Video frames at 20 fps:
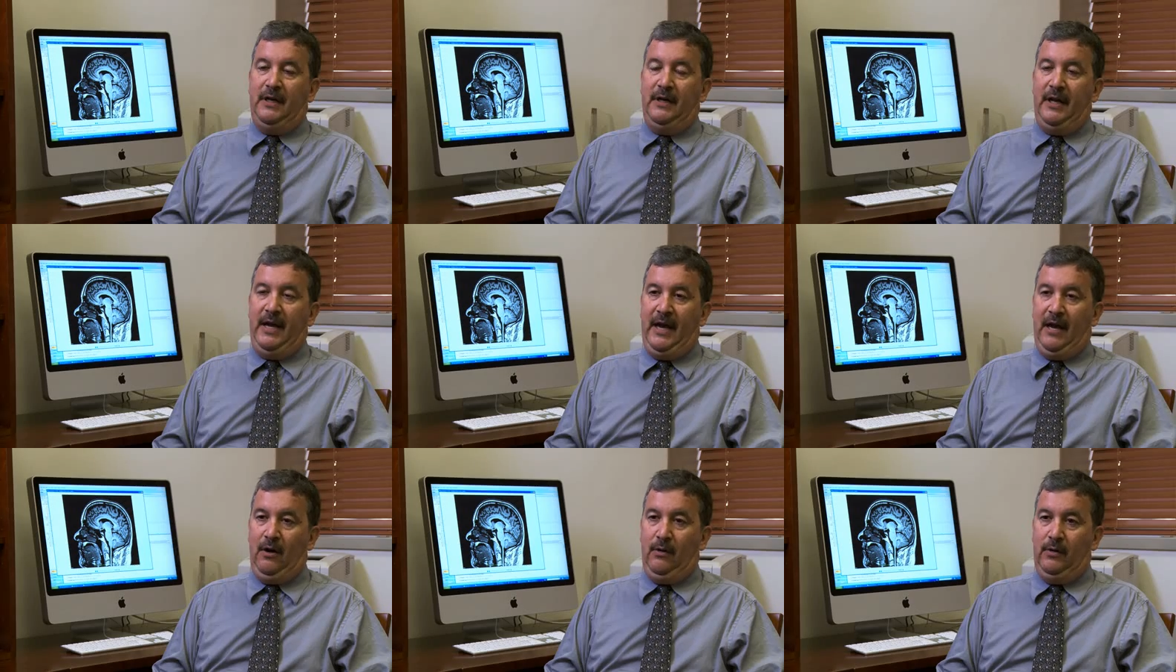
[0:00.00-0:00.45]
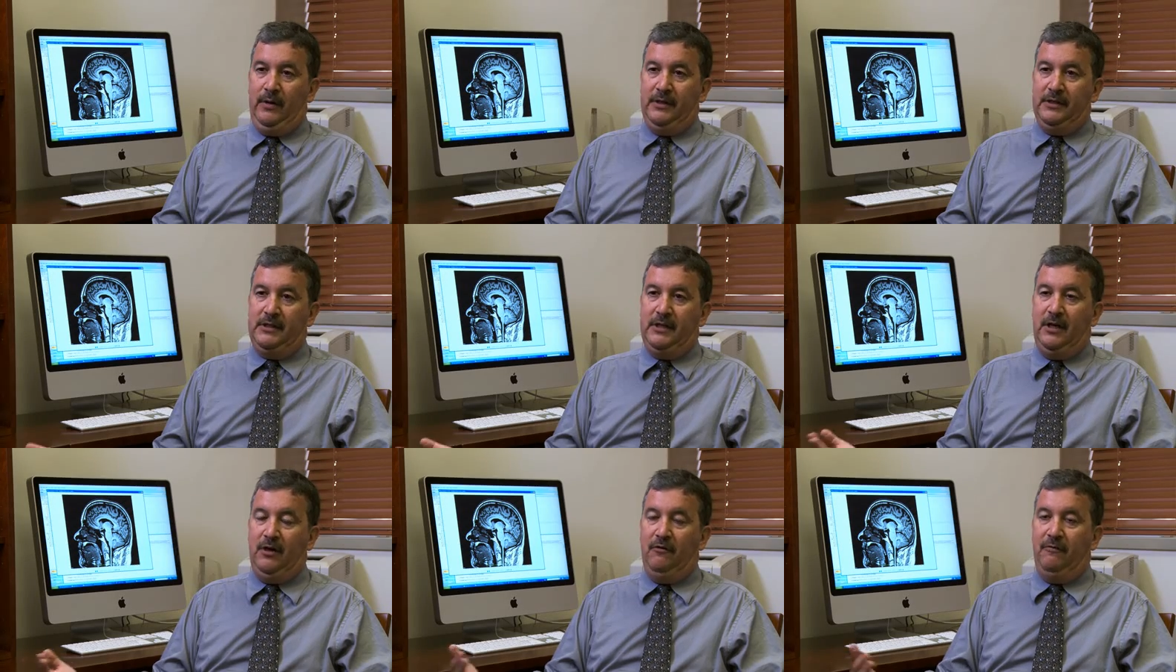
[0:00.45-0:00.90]
in now
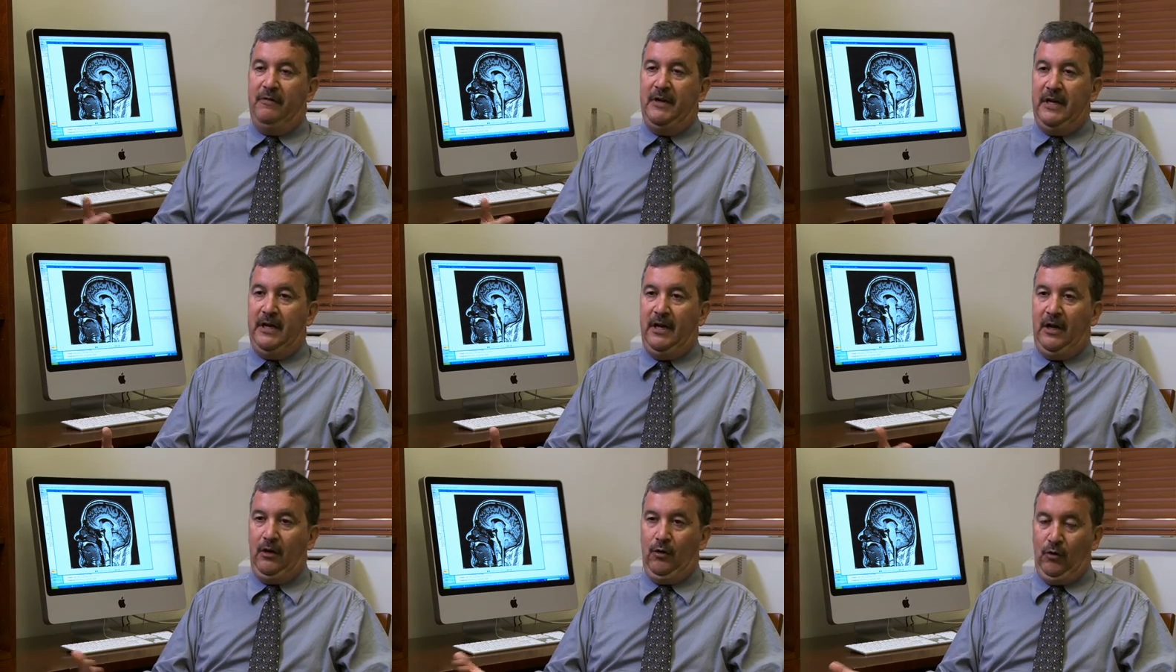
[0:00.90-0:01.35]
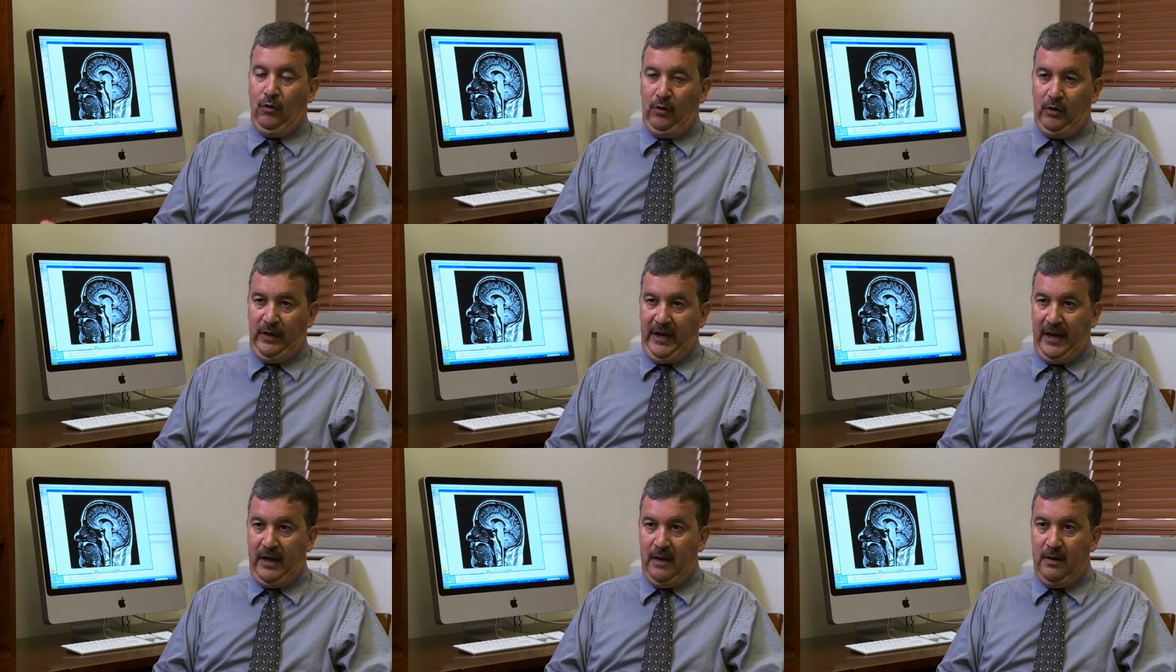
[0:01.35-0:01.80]
is intervening
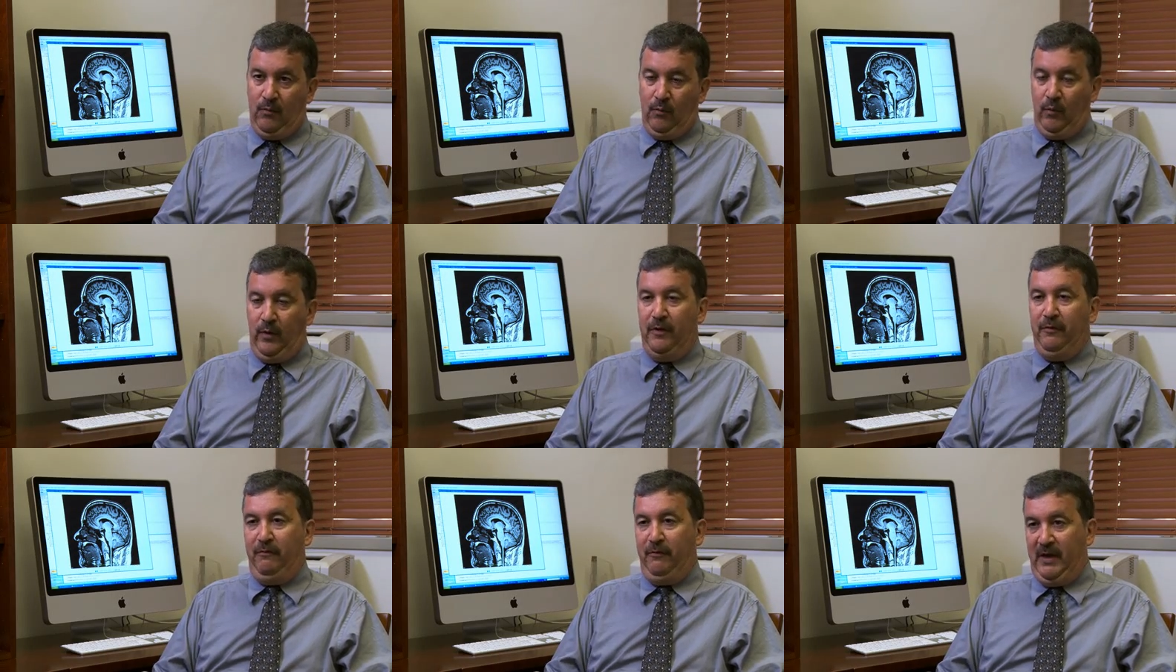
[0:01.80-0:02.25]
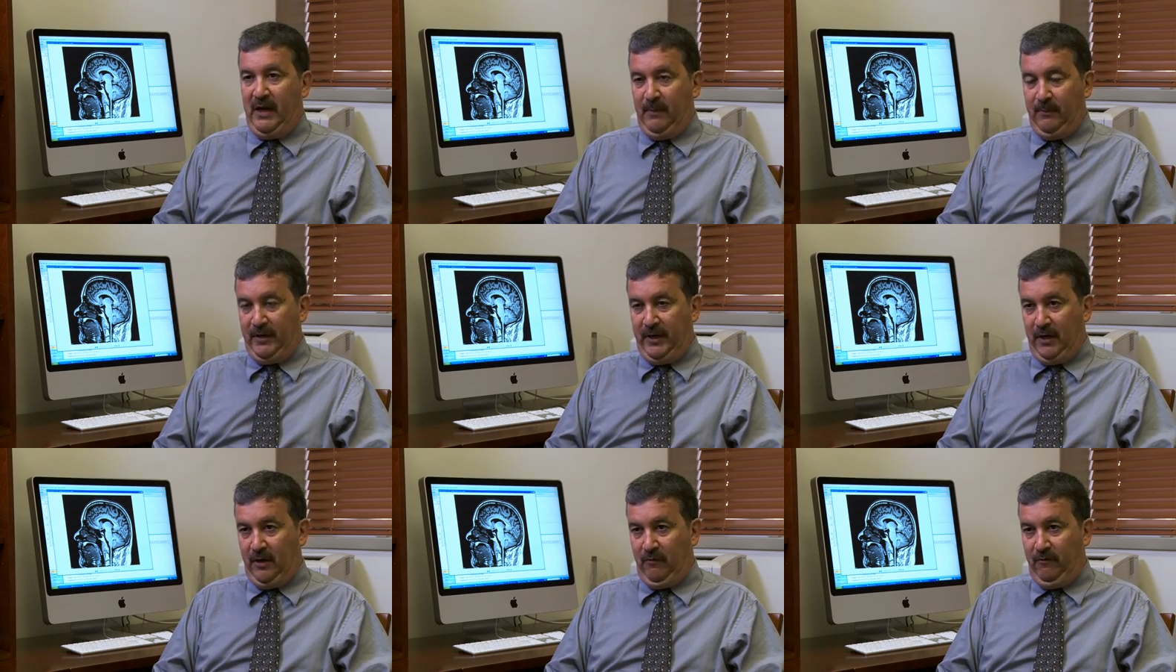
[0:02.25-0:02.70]
early with
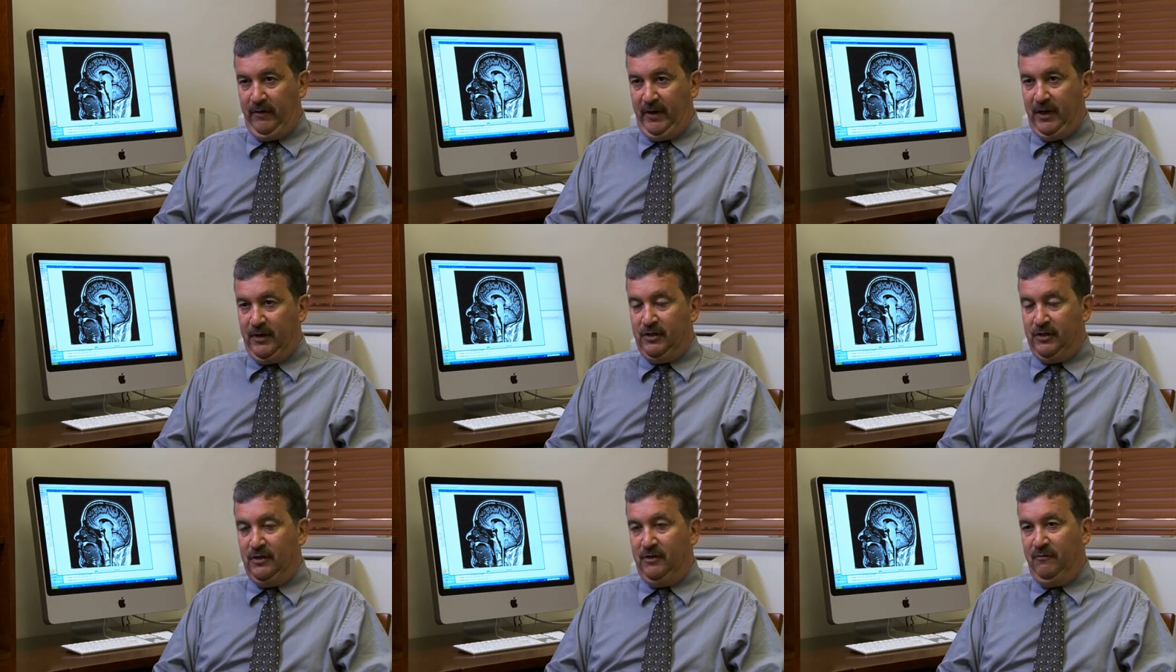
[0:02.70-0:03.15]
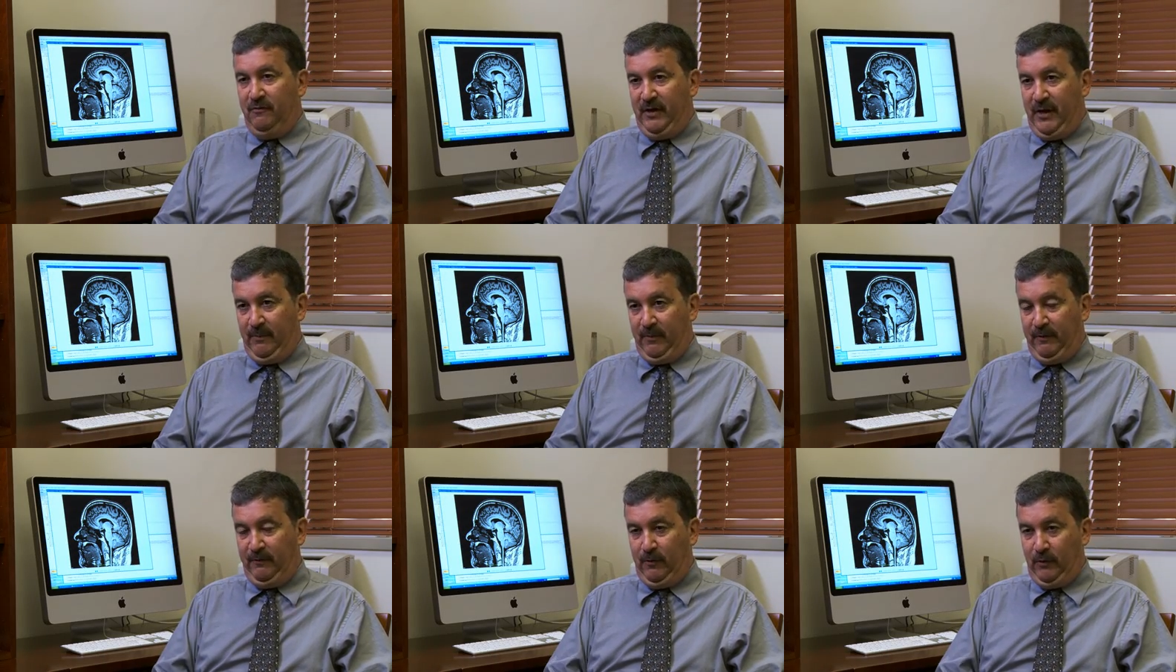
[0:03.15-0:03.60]
family intervention,
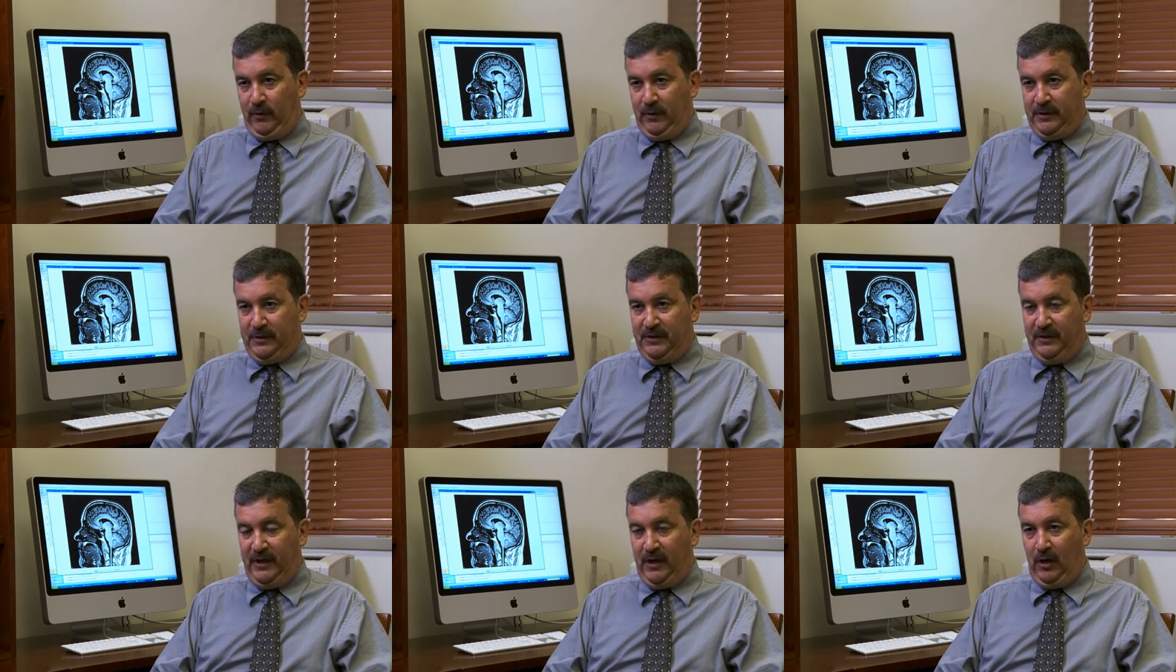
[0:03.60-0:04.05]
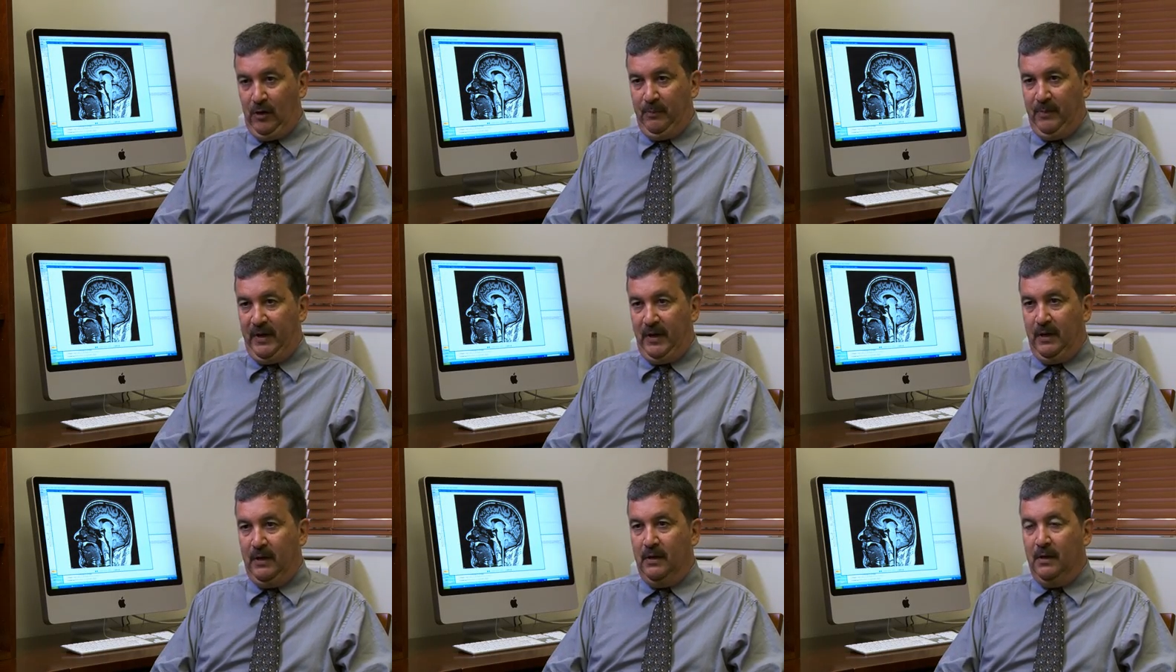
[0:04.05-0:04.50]
family focused
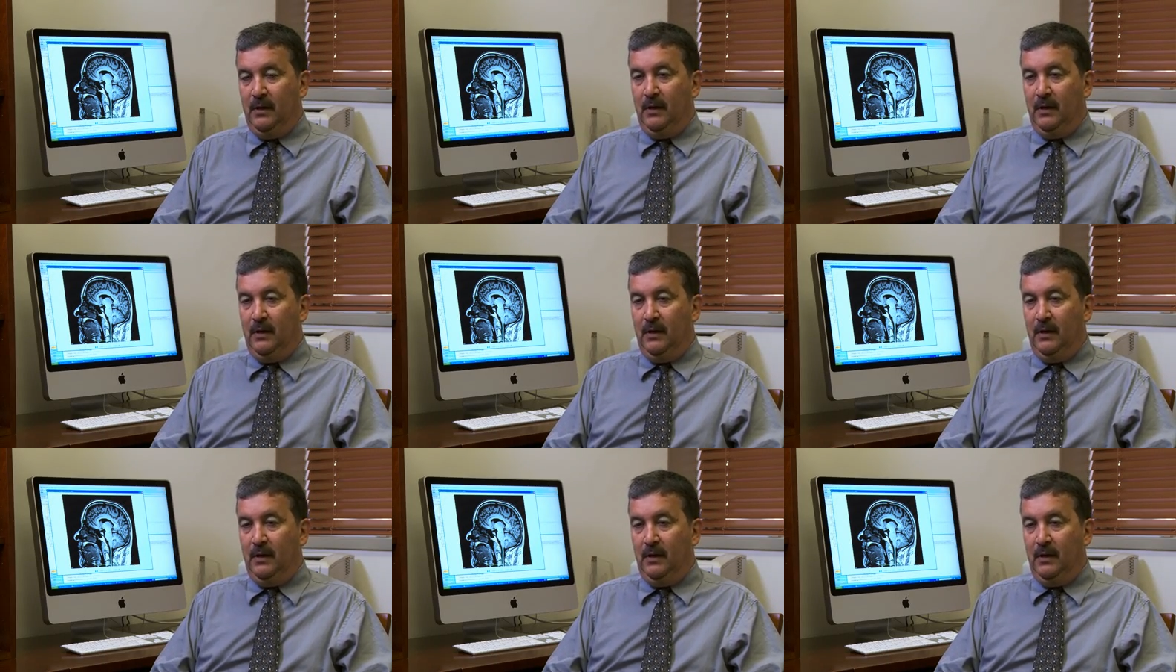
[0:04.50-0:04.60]
therapy,